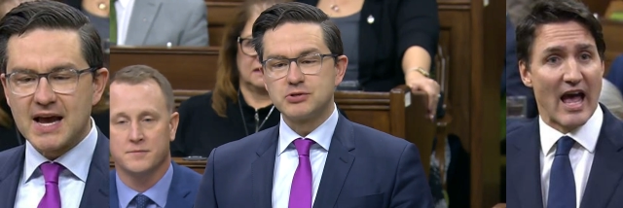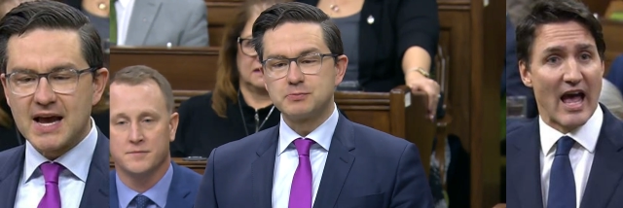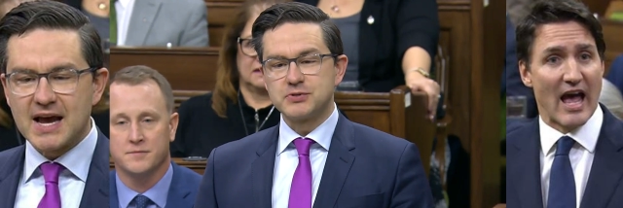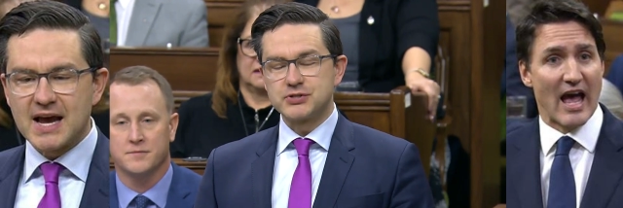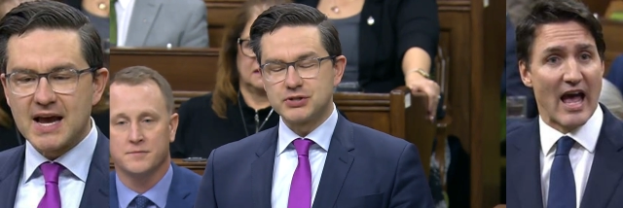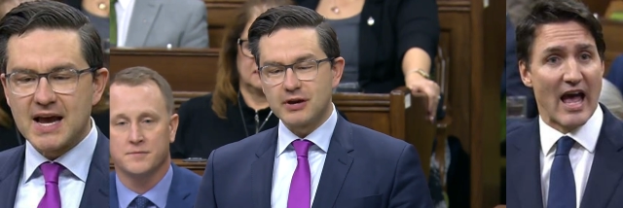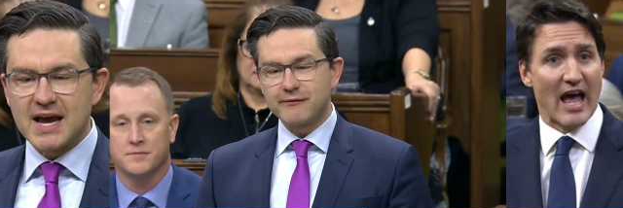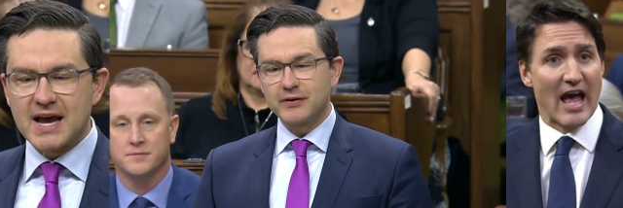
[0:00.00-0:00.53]

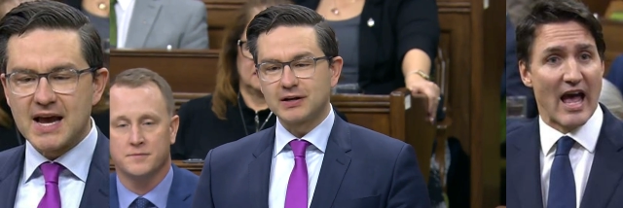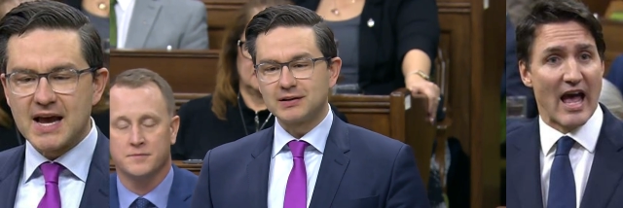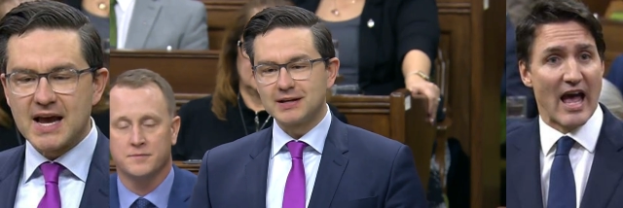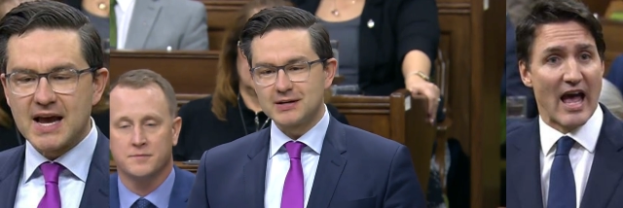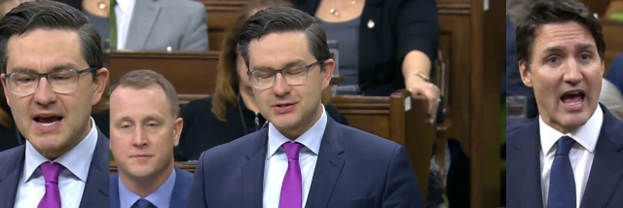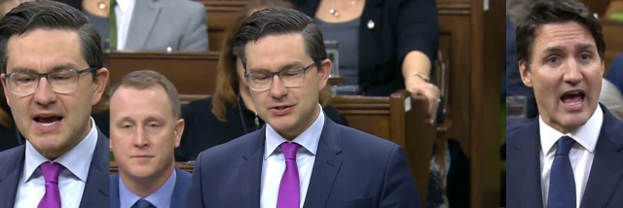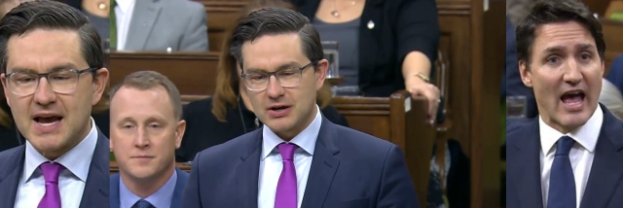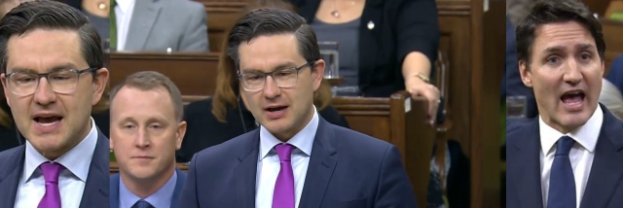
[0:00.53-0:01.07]
Speaker 1: specifically
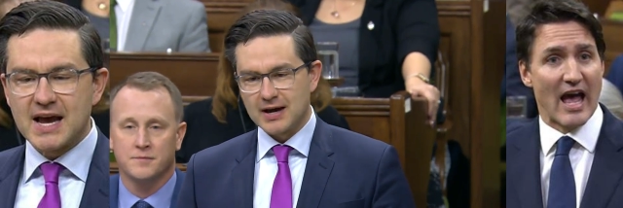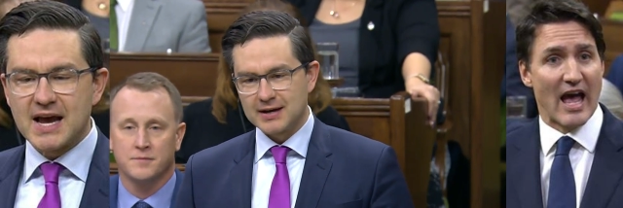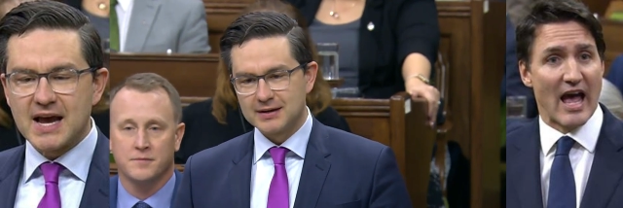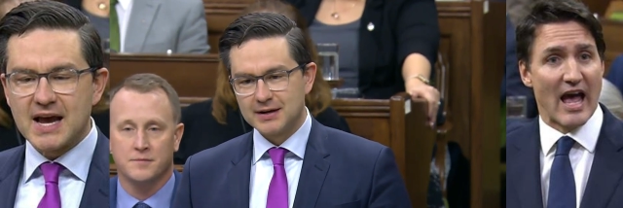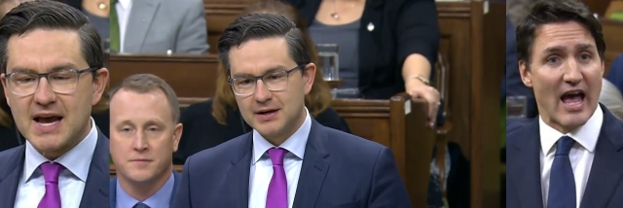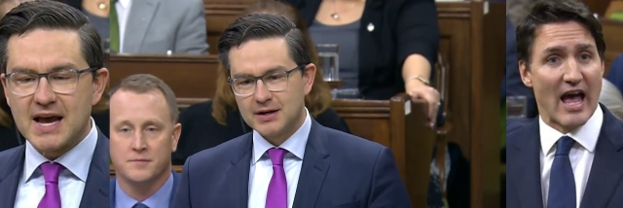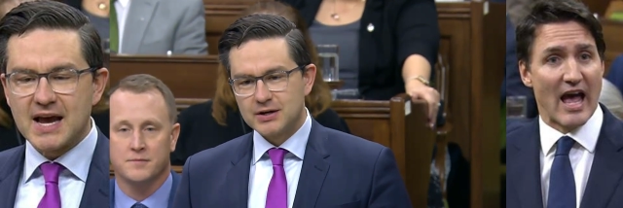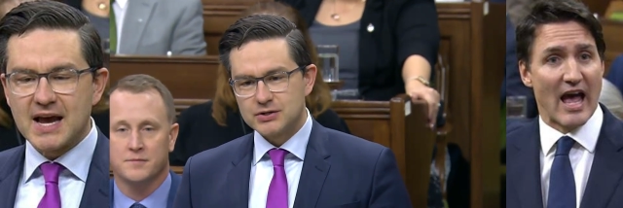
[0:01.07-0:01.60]
designed
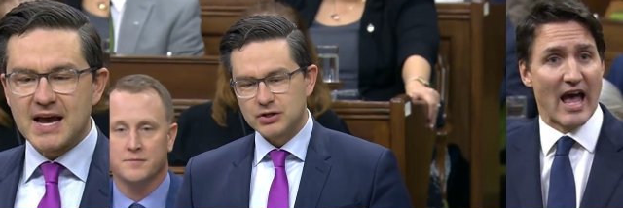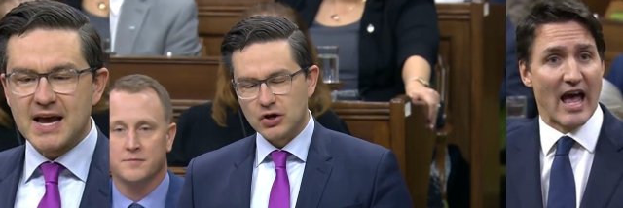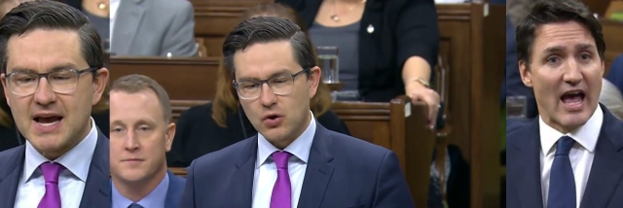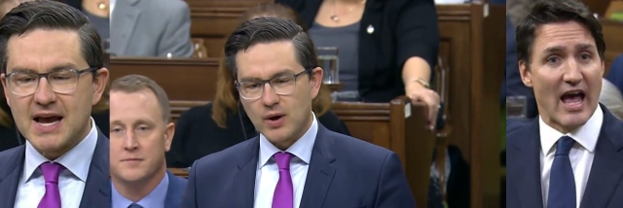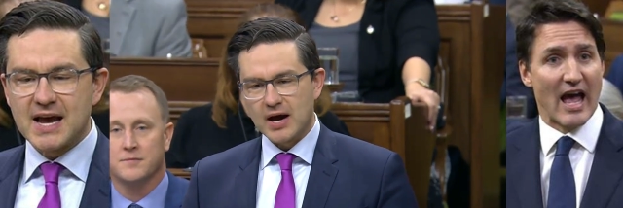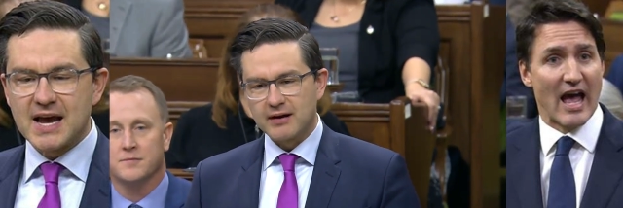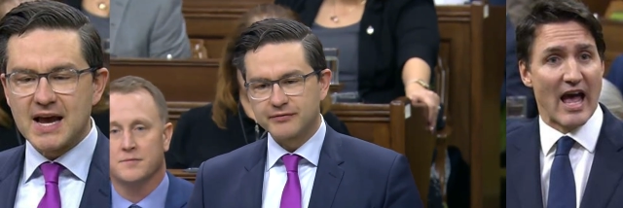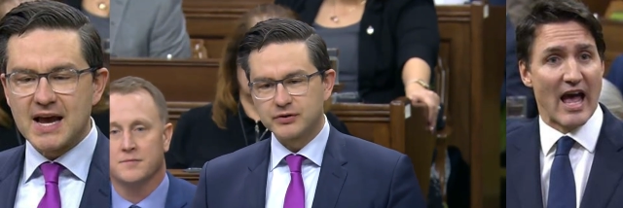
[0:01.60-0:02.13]
to go
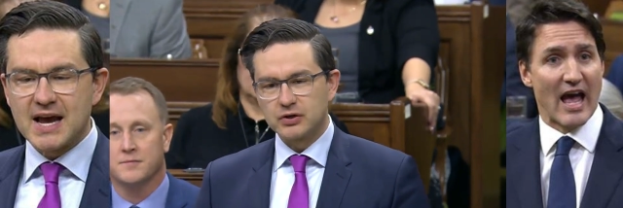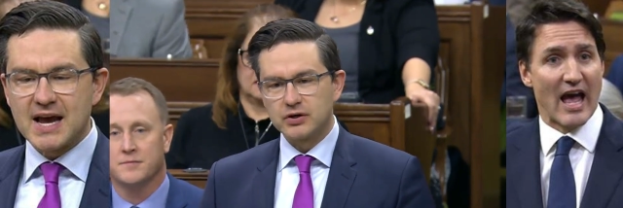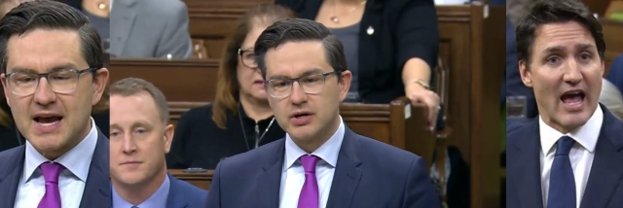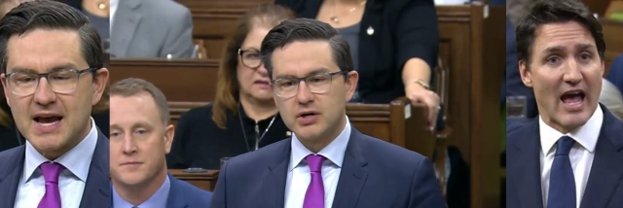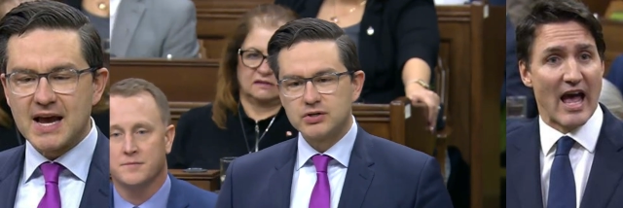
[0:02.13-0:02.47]
after